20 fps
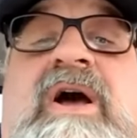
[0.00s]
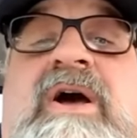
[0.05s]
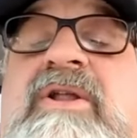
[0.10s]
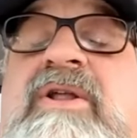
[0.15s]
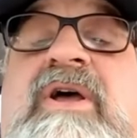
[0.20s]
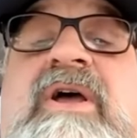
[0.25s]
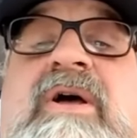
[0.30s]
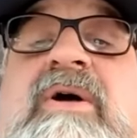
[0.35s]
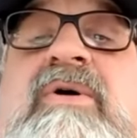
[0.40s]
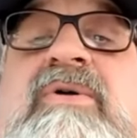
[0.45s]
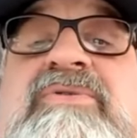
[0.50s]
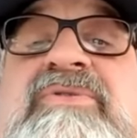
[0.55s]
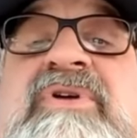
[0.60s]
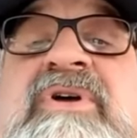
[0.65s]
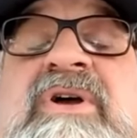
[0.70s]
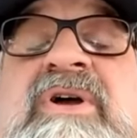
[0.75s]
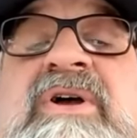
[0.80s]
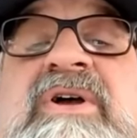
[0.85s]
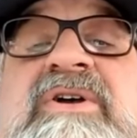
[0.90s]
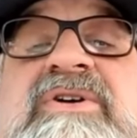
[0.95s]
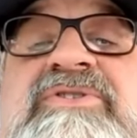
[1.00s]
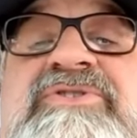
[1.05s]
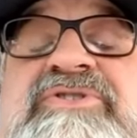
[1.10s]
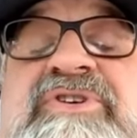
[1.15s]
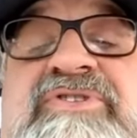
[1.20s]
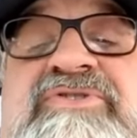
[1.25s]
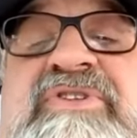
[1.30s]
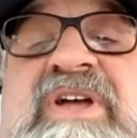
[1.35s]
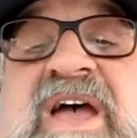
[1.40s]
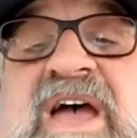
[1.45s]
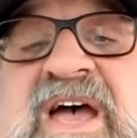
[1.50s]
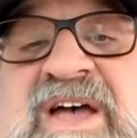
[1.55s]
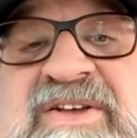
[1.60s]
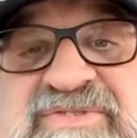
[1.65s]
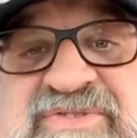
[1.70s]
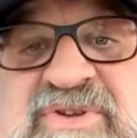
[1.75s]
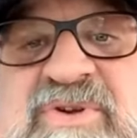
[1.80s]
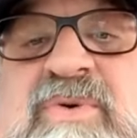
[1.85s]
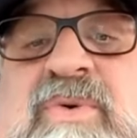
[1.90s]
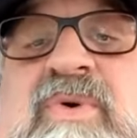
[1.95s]
held. Just
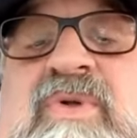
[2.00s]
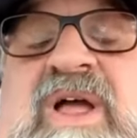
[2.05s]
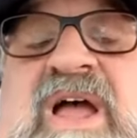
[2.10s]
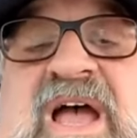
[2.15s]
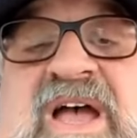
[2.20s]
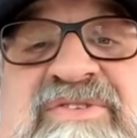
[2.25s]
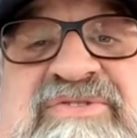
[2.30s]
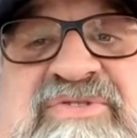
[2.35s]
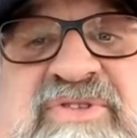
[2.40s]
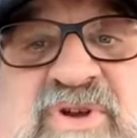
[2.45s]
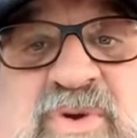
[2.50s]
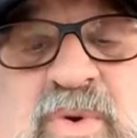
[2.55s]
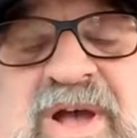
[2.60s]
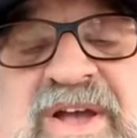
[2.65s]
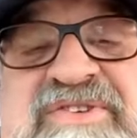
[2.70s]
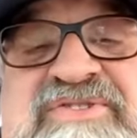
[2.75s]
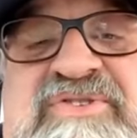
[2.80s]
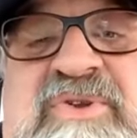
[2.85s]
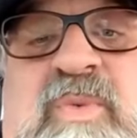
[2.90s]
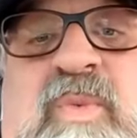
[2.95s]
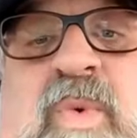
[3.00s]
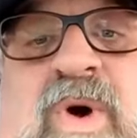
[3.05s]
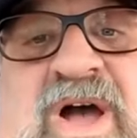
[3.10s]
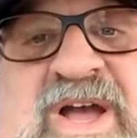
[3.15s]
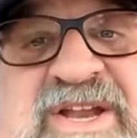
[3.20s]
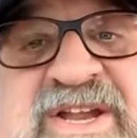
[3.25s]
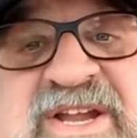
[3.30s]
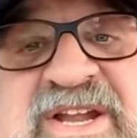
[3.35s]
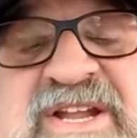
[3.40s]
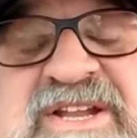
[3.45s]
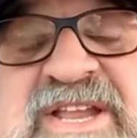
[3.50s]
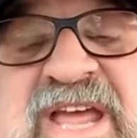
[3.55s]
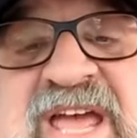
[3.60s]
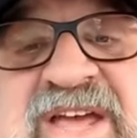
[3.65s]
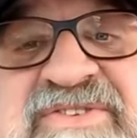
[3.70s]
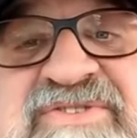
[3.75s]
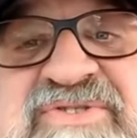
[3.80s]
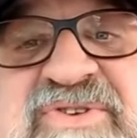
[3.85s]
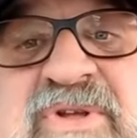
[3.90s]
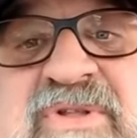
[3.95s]
asked the question, why did it
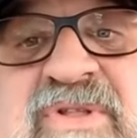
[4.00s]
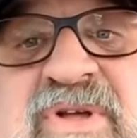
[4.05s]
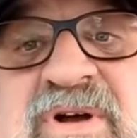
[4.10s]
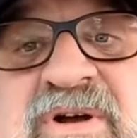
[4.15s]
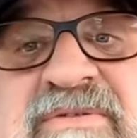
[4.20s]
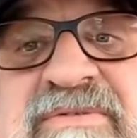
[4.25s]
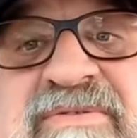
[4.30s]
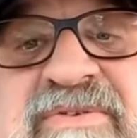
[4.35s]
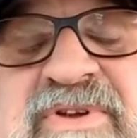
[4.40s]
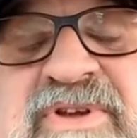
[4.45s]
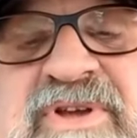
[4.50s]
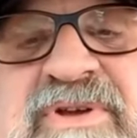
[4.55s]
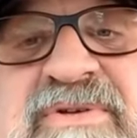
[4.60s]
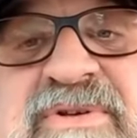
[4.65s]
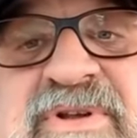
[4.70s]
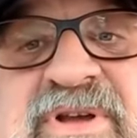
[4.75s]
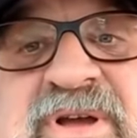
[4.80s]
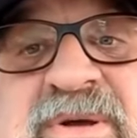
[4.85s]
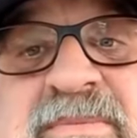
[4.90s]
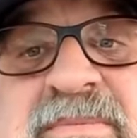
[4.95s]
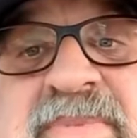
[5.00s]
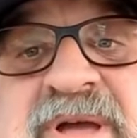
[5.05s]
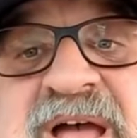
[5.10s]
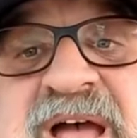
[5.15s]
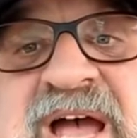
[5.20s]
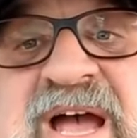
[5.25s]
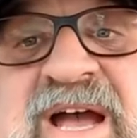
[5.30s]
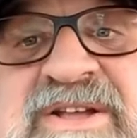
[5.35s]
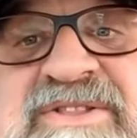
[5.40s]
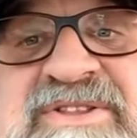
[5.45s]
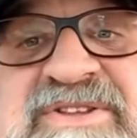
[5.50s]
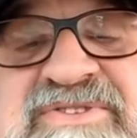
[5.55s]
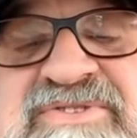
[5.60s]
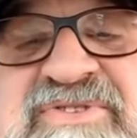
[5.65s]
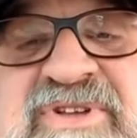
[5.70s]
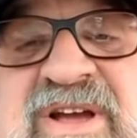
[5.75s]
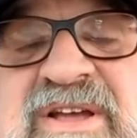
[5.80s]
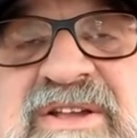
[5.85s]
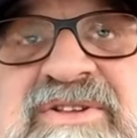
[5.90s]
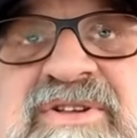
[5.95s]
take so long for you to come back this
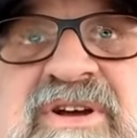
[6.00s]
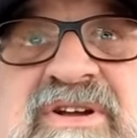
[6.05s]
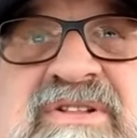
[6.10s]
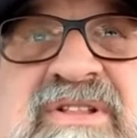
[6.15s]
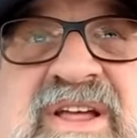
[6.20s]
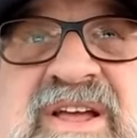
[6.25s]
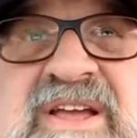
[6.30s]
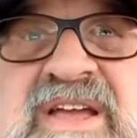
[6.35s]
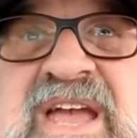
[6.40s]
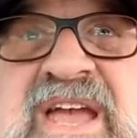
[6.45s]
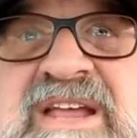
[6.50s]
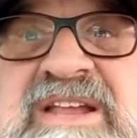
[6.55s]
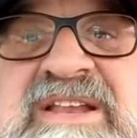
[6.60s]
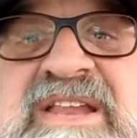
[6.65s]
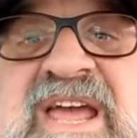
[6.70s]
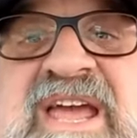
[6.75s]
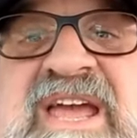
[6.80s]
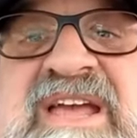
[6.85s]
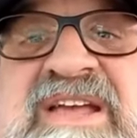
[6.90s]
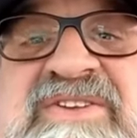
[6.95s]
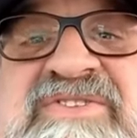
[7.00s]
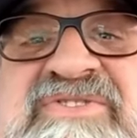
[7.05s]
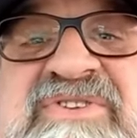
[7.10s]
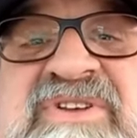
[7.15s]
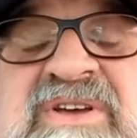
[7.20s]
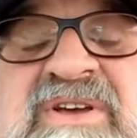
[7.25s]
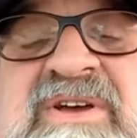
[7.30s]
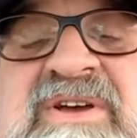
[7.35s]
time? It took like 8 days